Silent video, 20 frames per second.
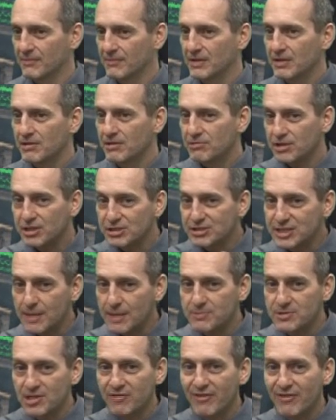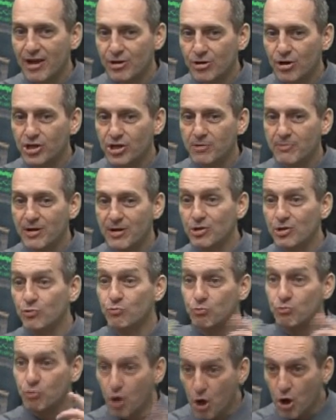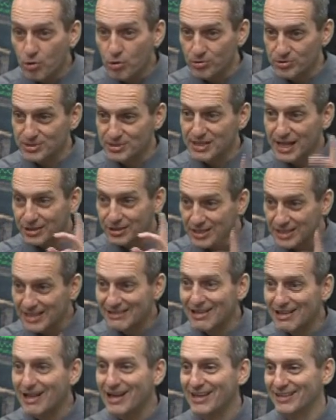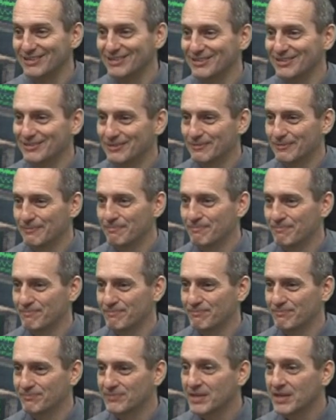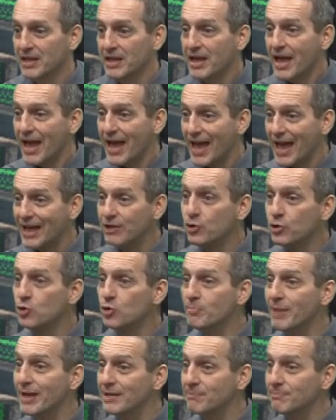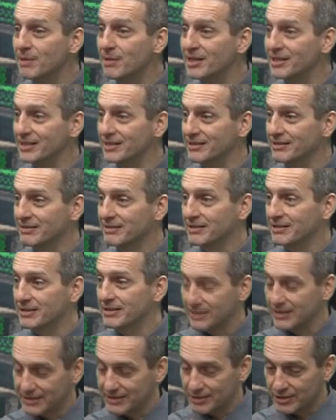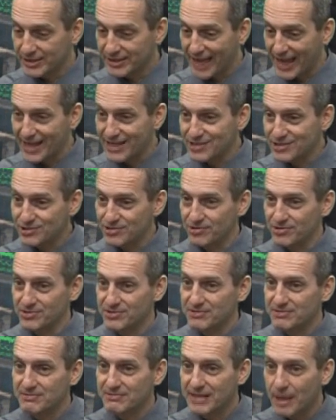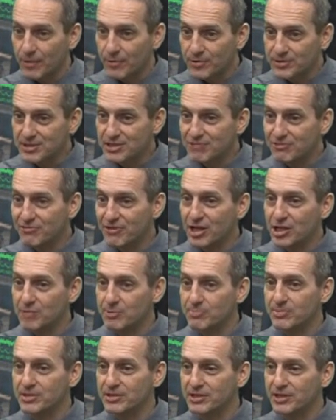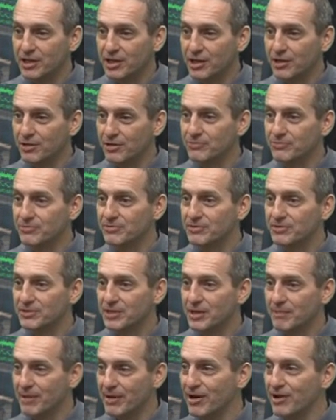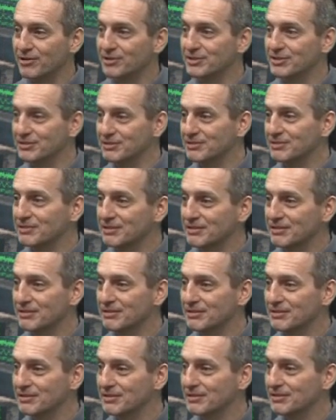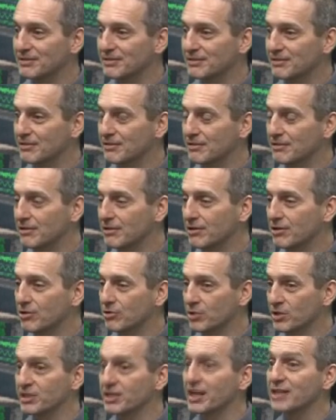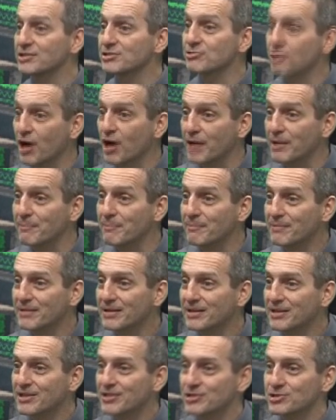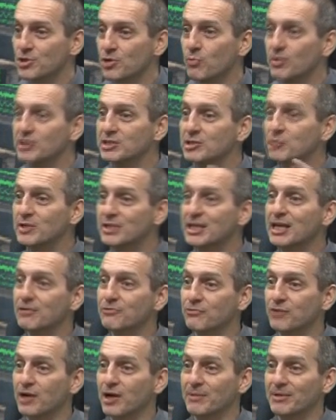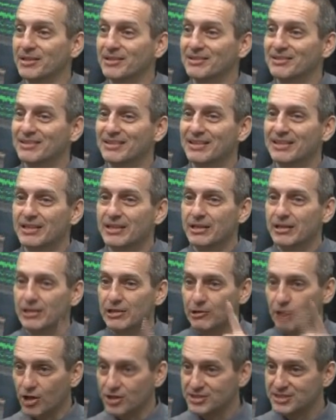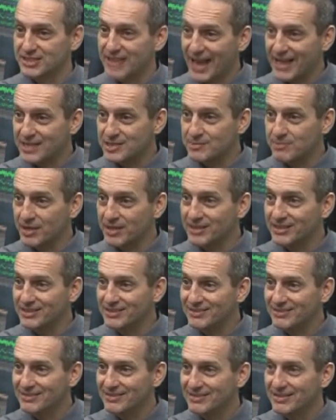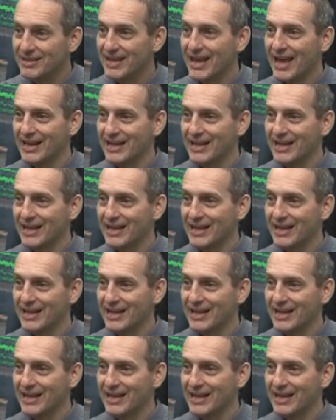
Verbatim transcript: The consumption of alcohol in America rose, not declined. And who made money? Gangsters. That was the development of American organized crime. So what did we get from it? Lost tax money, had